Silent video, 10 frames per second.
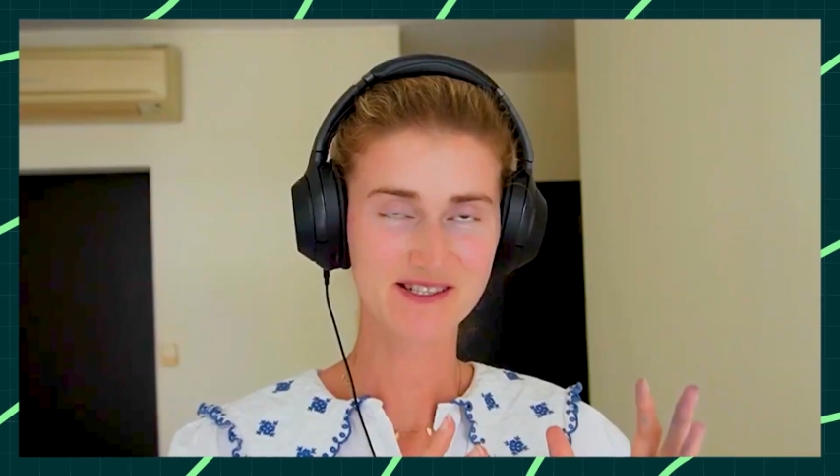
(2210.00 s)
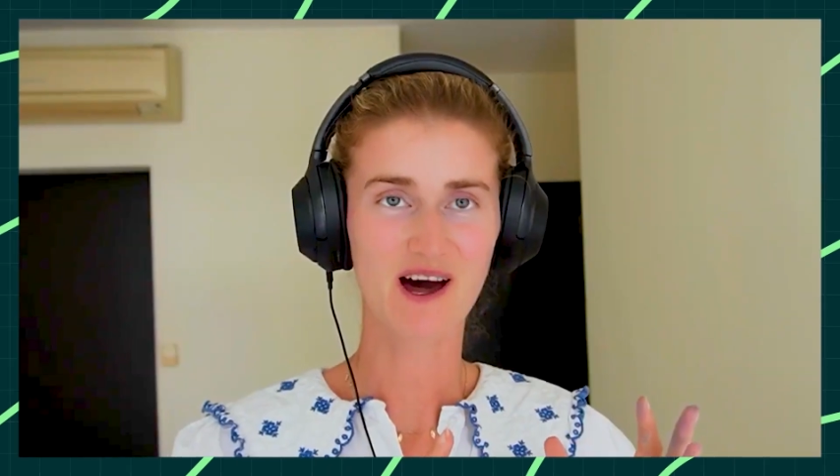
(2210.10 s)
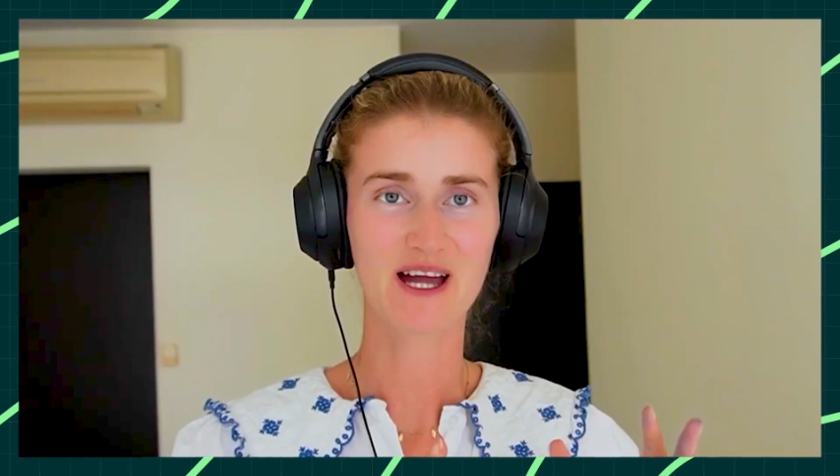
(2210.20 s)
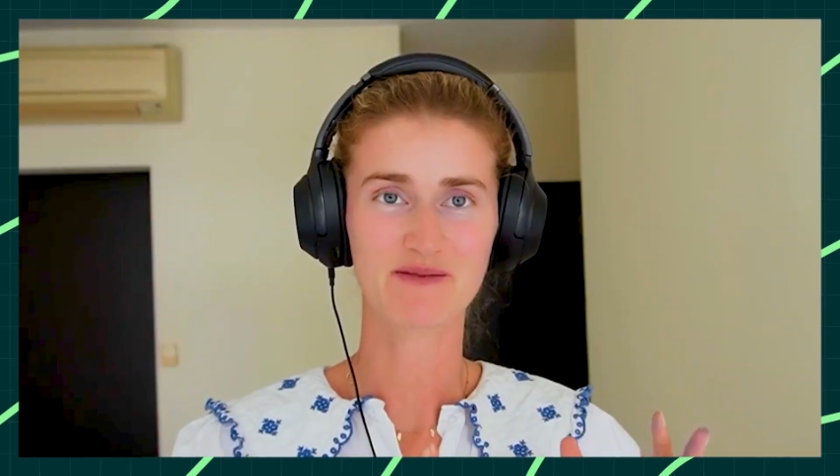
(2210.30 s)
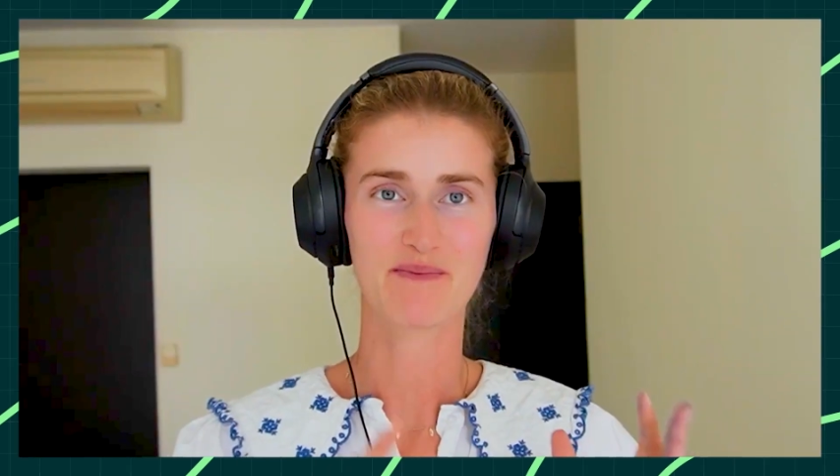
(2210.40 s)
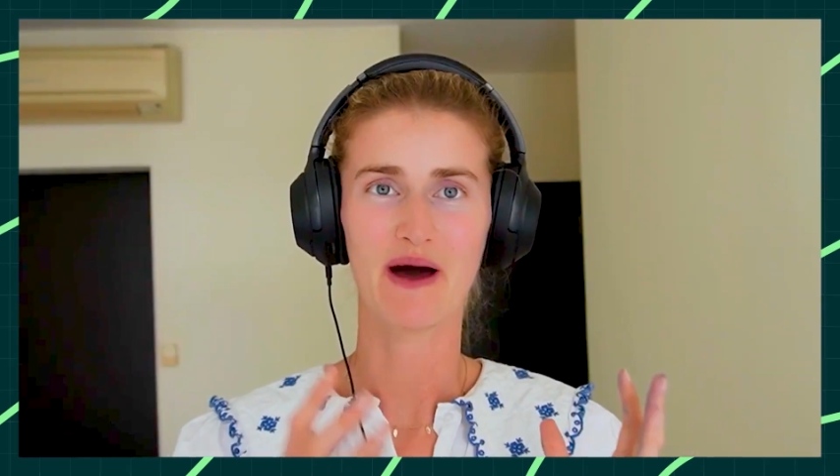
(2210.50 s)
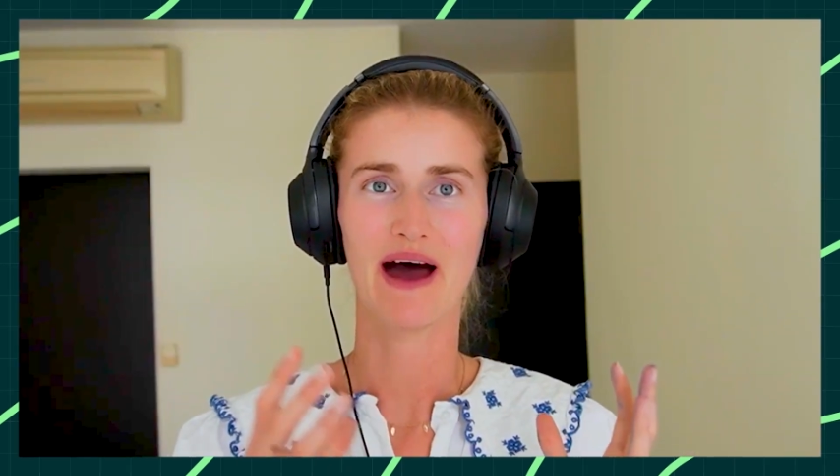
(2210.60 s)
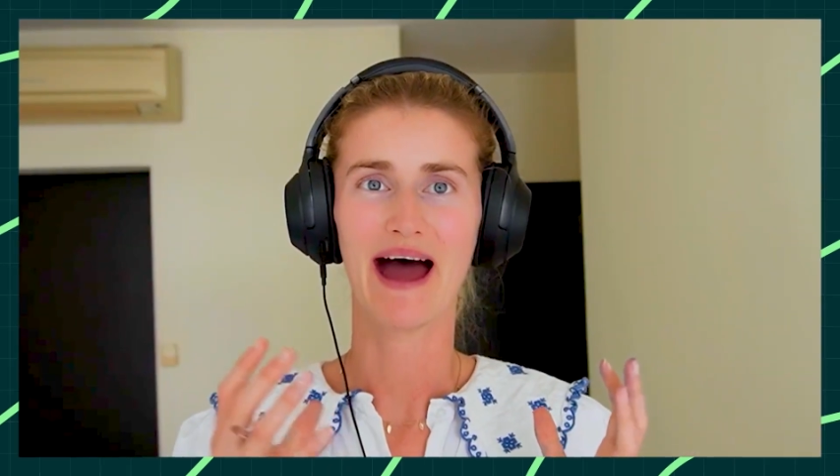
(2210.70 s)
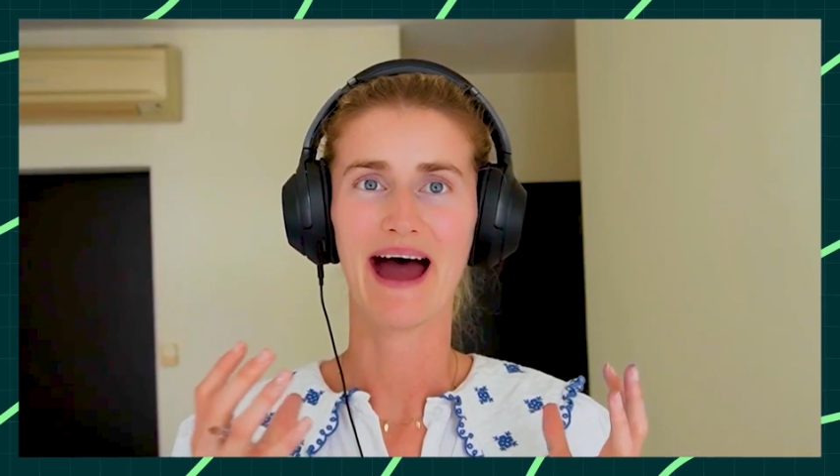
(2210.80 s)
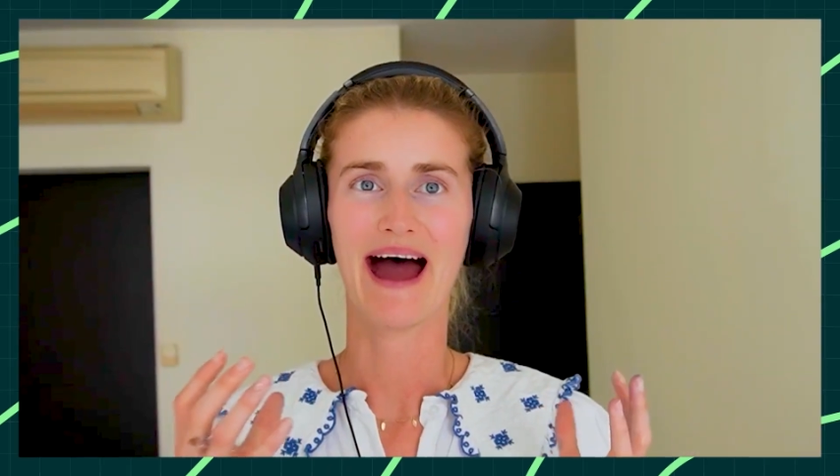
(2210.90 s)
side,
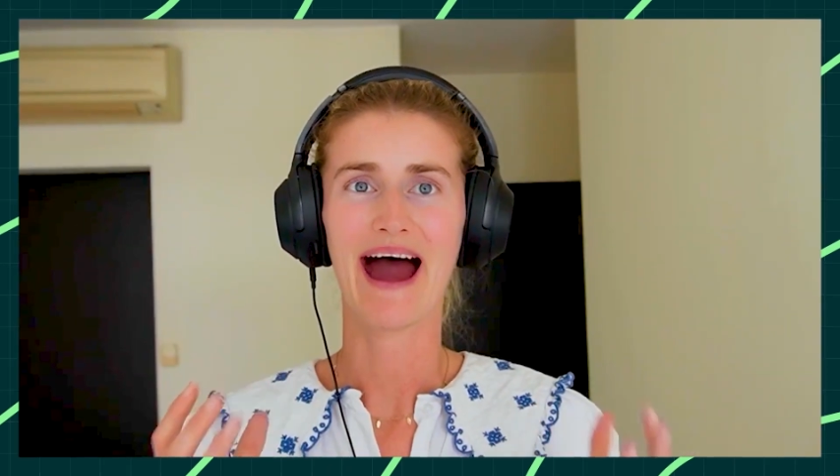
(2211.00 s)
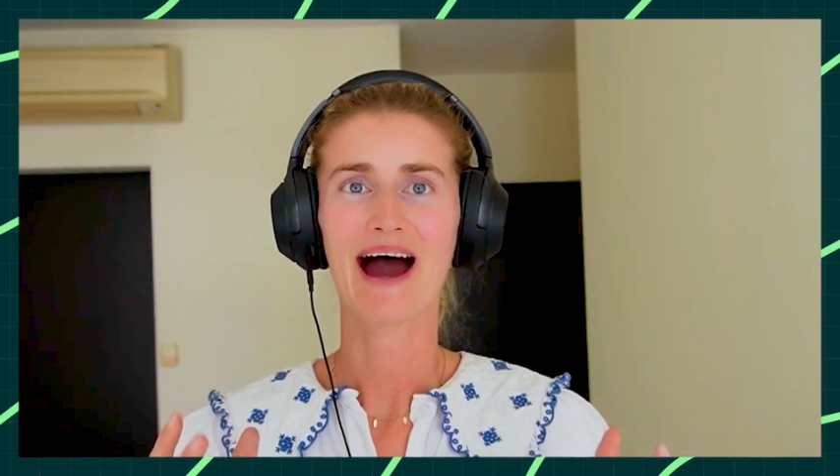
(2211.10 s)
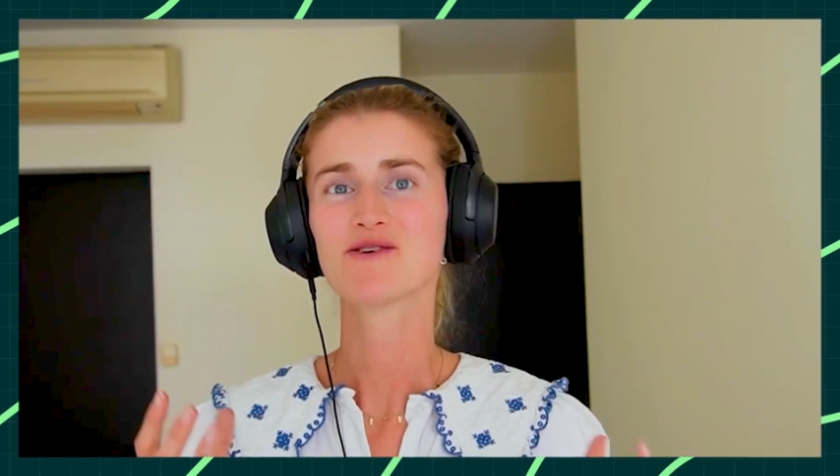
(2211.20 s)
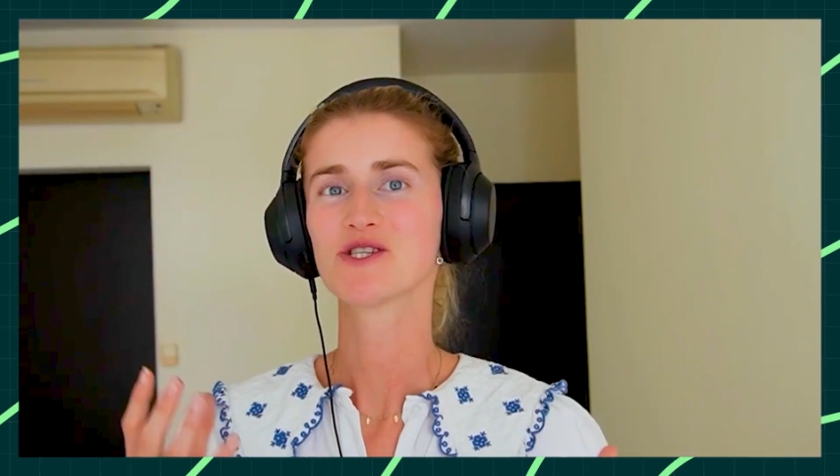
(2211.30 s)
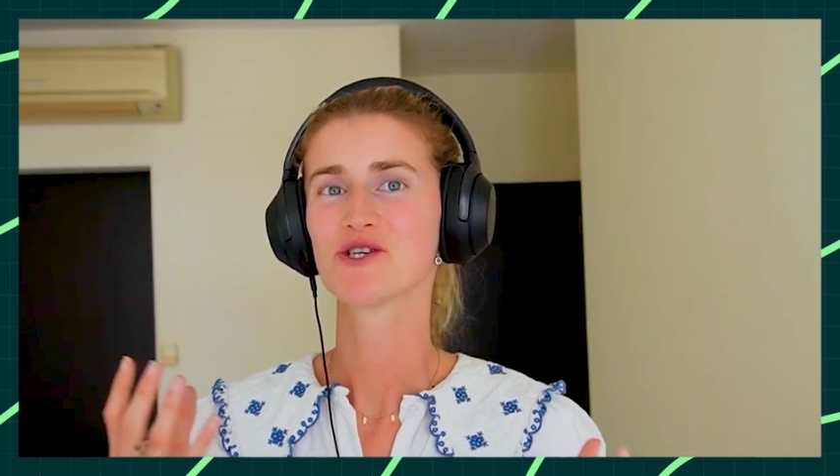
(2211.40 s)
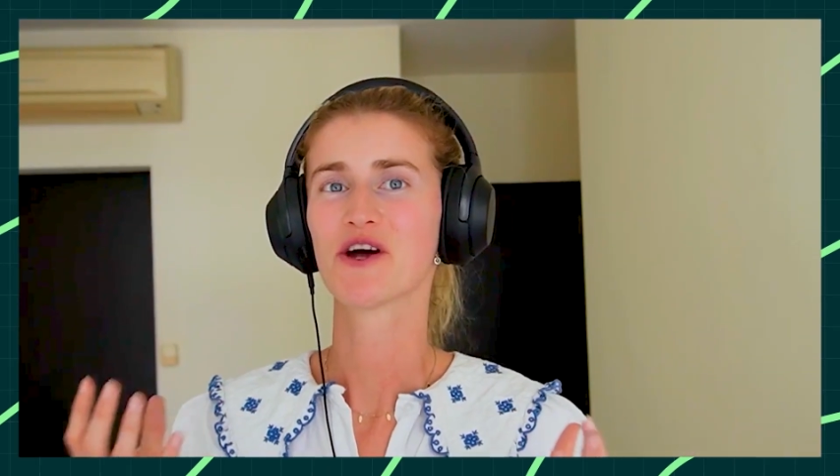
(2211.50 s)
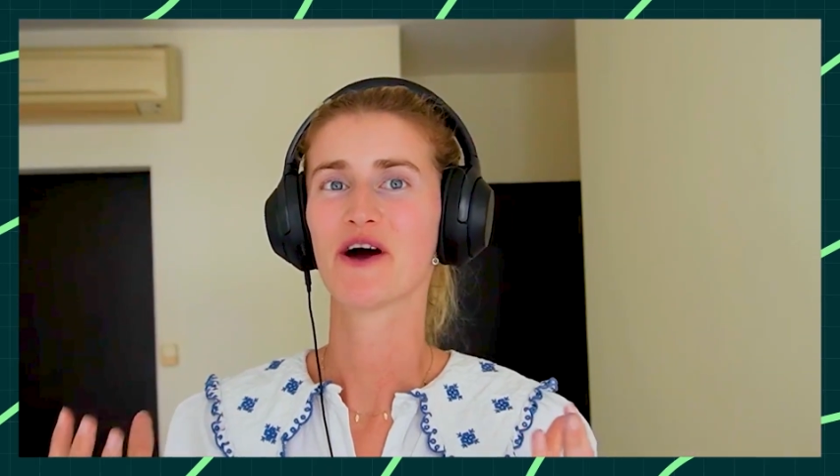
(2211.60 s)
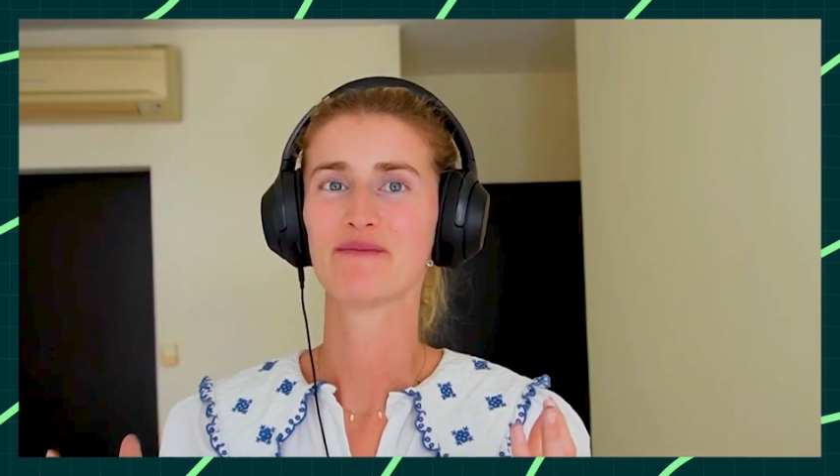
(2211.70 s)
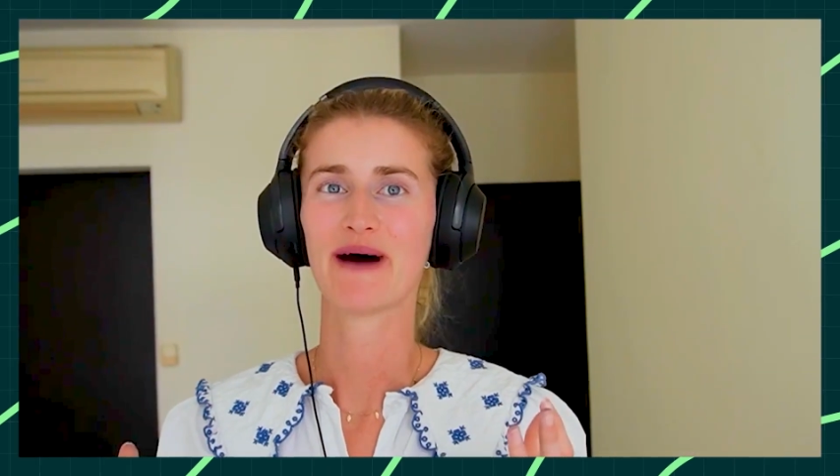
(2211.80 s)
but how would you go